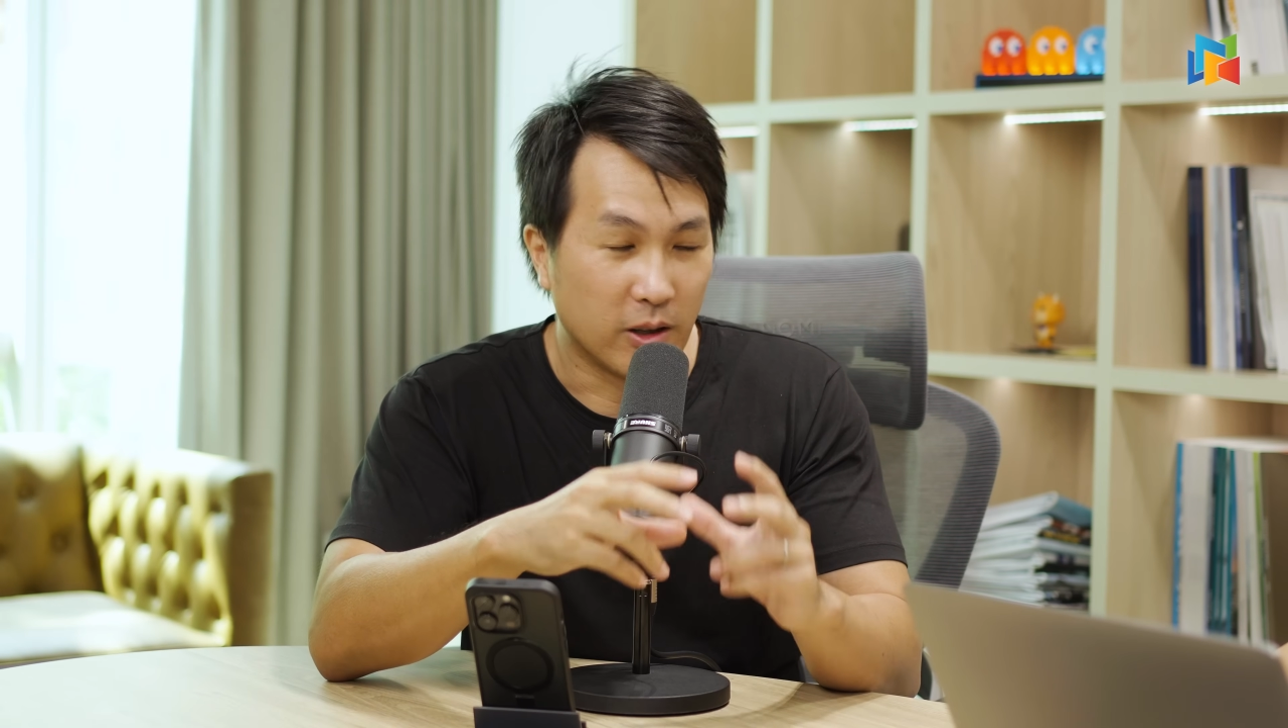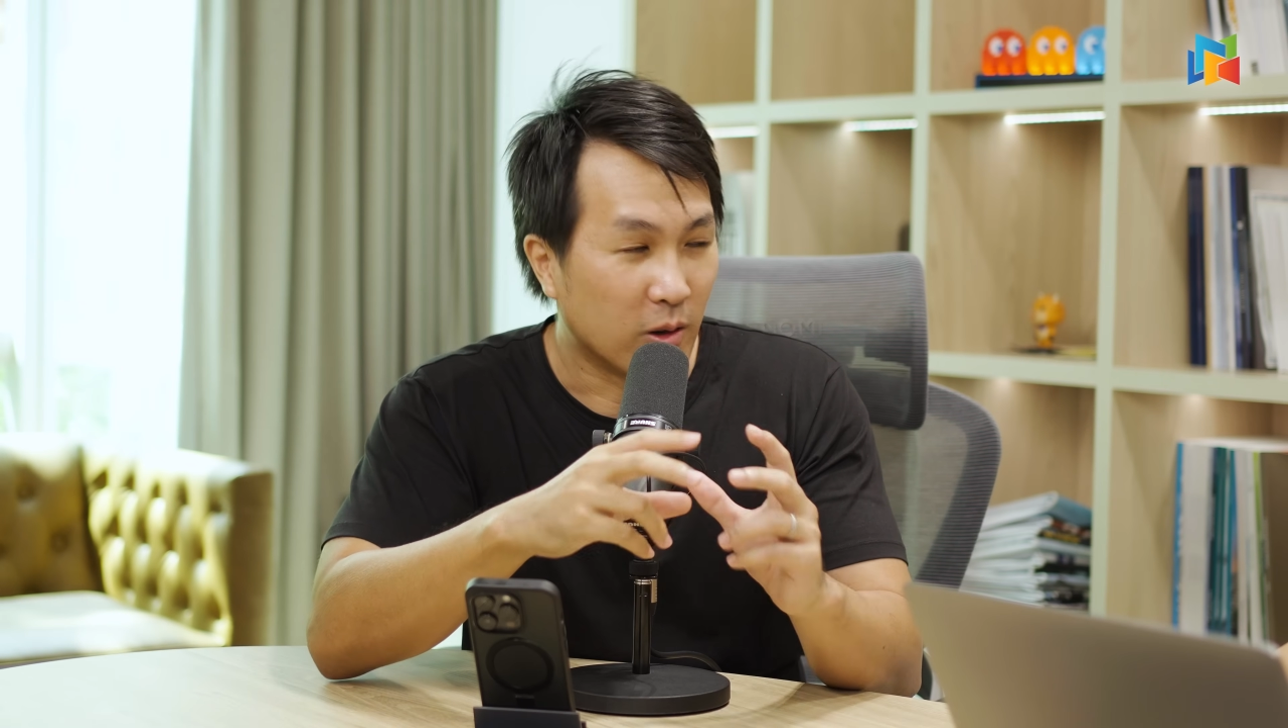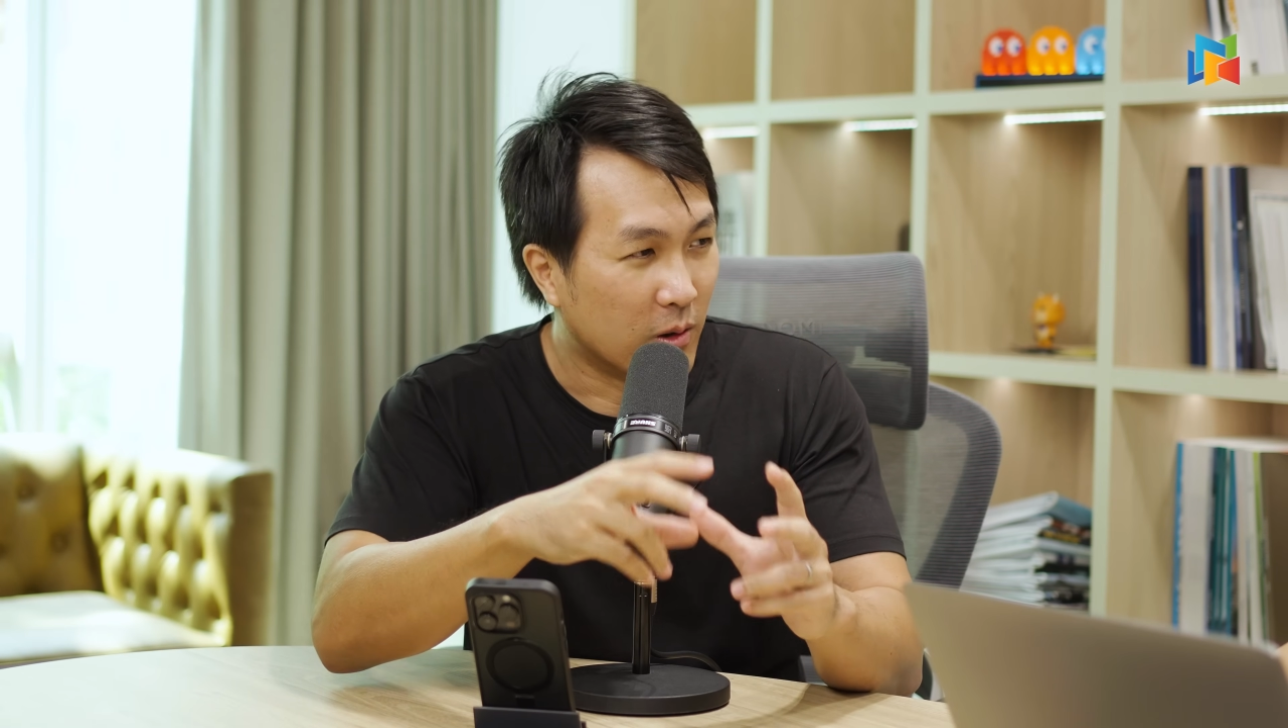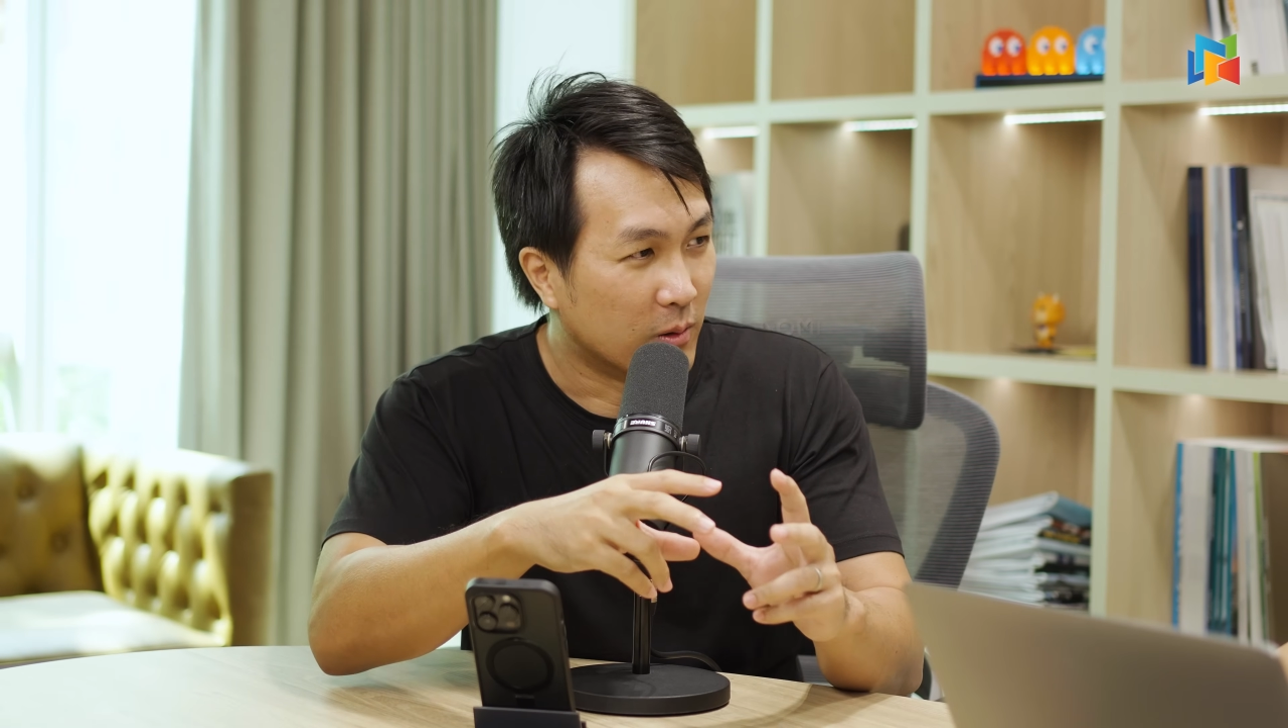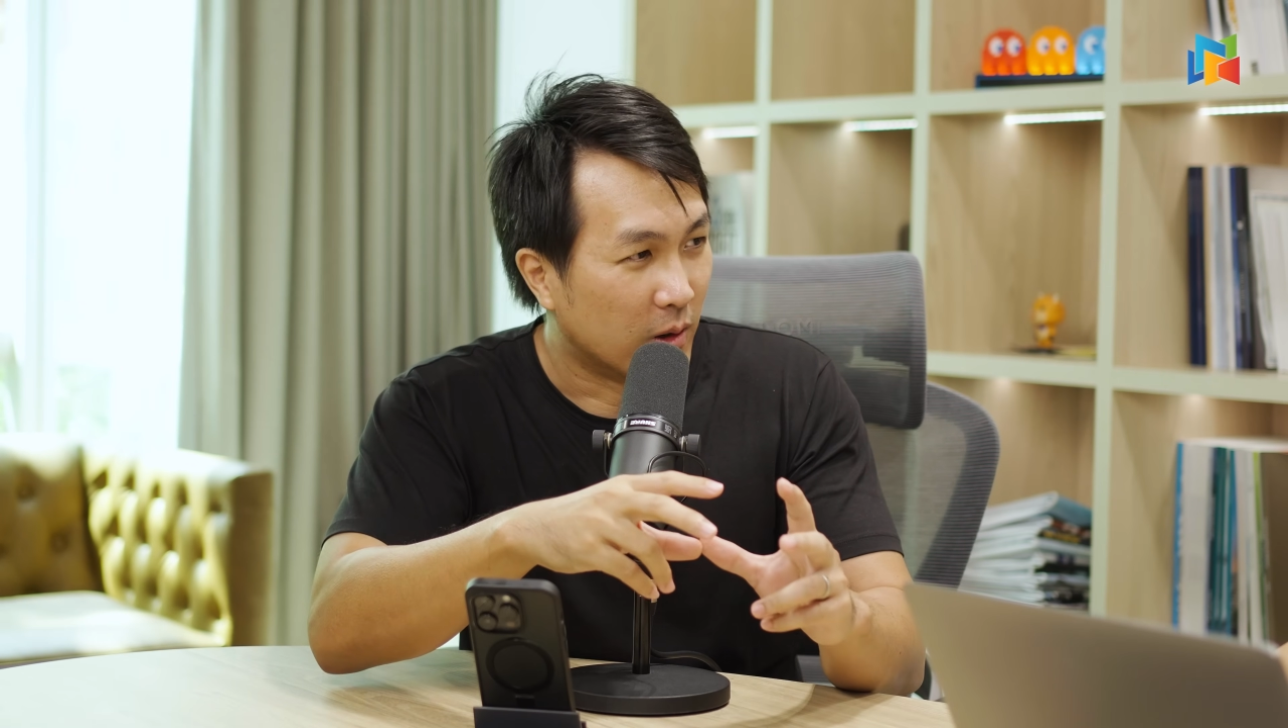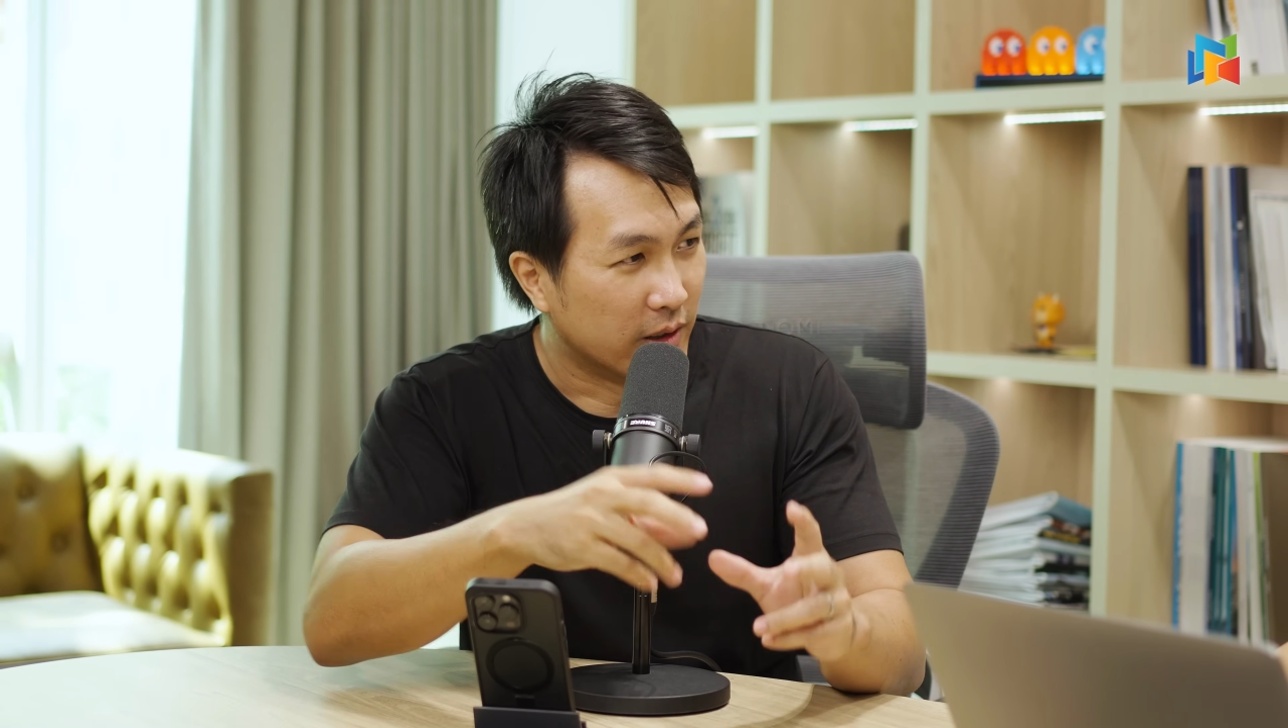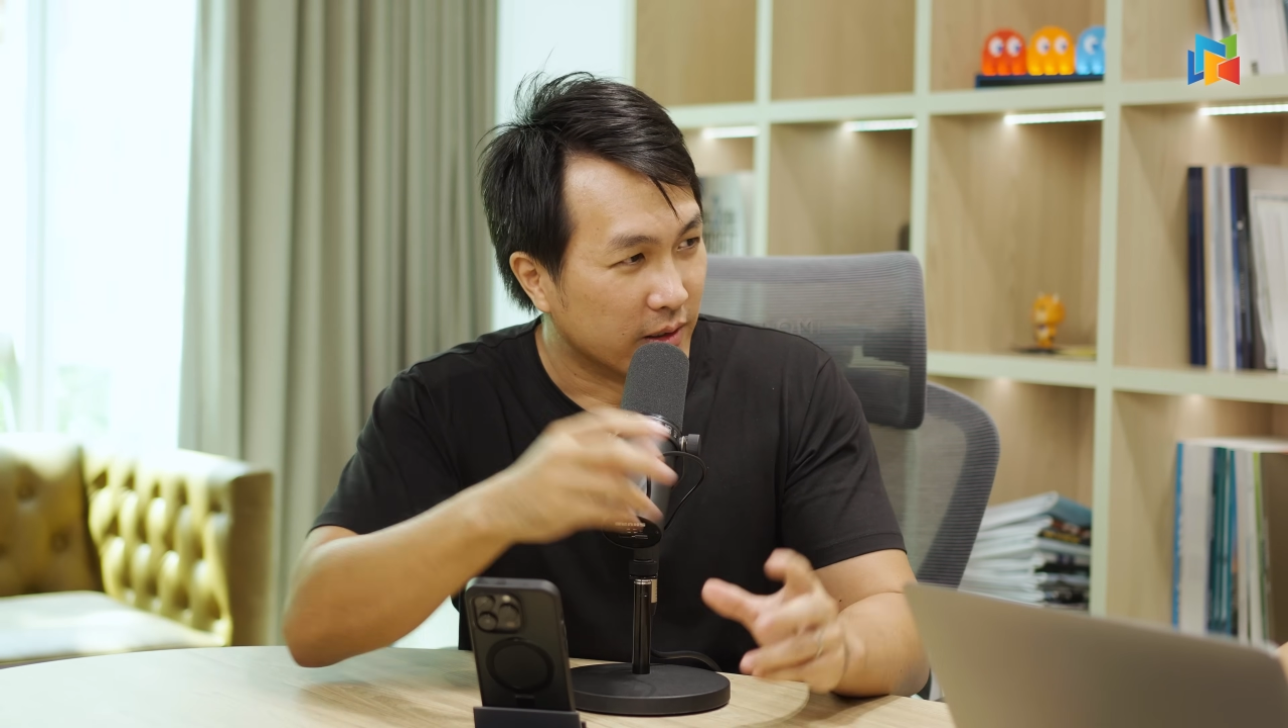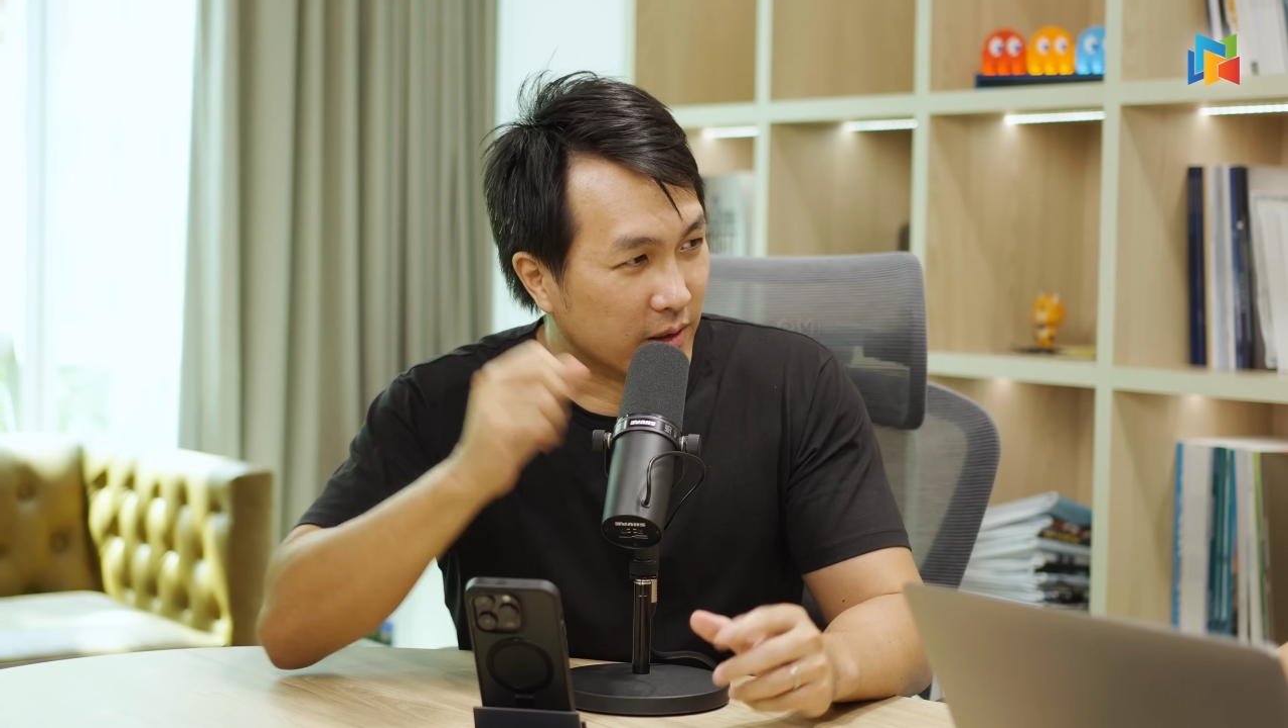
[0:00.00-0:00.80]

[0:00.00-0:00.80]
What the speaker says: a cold wallet,